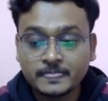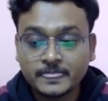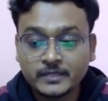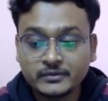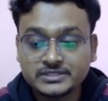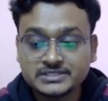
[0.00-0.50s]

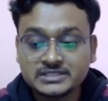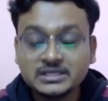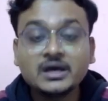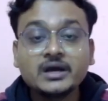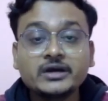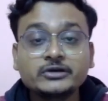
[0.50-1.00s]
which is in
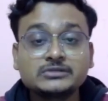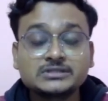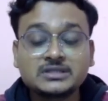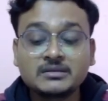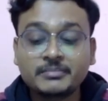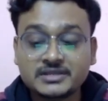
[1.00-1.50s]

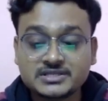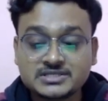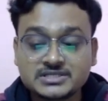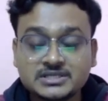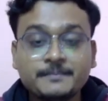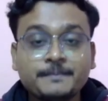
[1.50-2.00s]
Arunachal
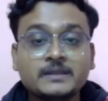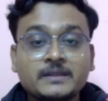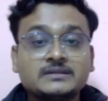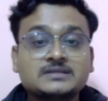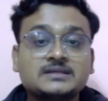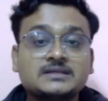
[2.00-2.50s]
Pradesh, in
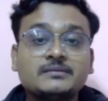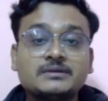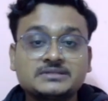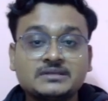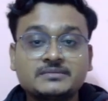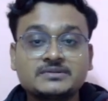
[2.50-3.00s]
the state of
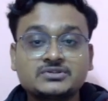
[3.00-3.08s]
Arunachal Pradesh.